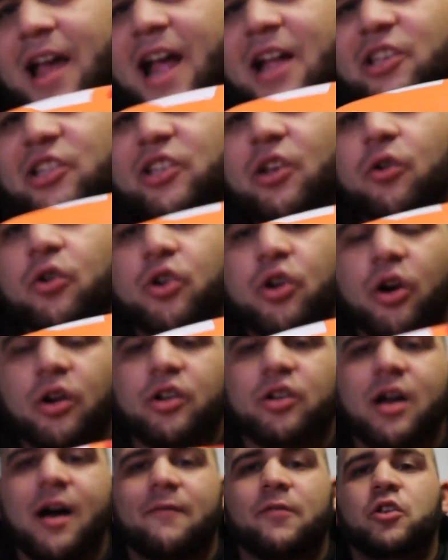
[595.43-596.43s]
It's still good
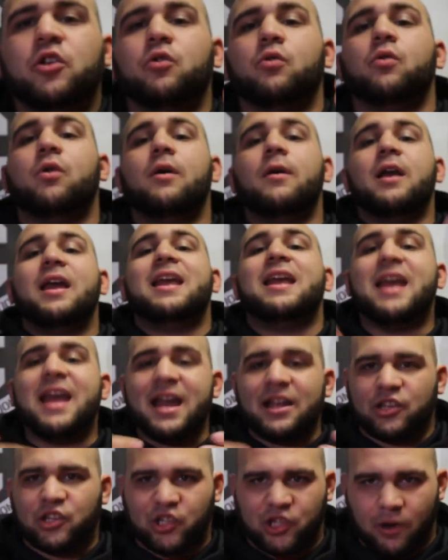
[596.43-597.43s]
enough to
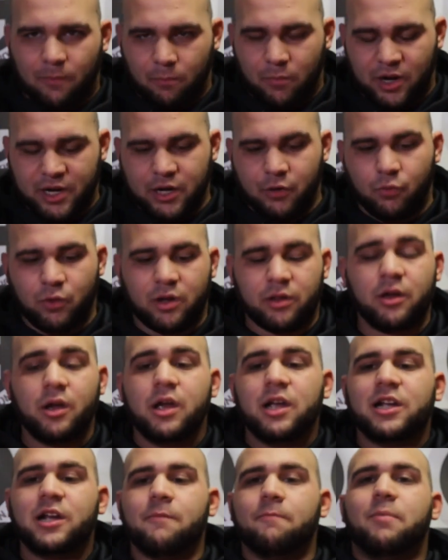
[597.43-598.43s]
hit somebody with
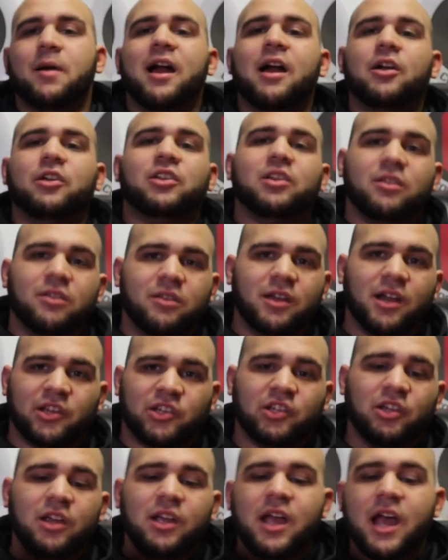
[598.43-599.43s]
compared to
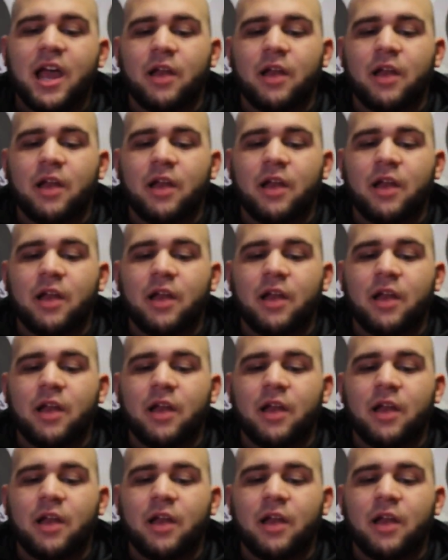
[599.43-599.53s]
this.